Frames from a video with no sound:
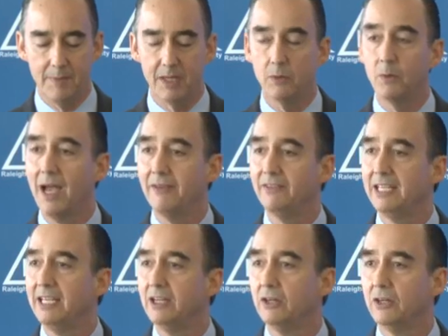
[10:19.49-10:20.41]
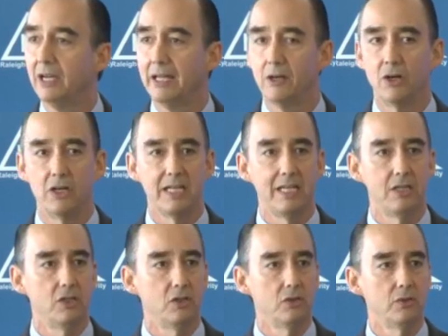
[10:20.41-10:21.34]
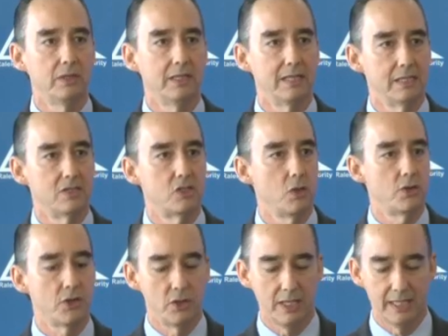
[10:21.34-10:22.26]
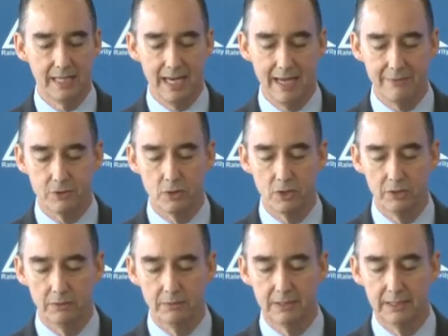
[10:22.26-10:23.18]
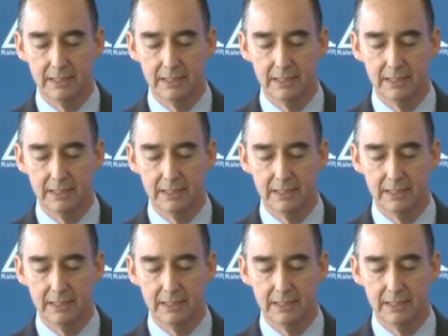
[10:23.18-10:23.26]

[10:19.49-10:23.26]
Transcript: and arriving here at RDU at 2:30 in the afternoon.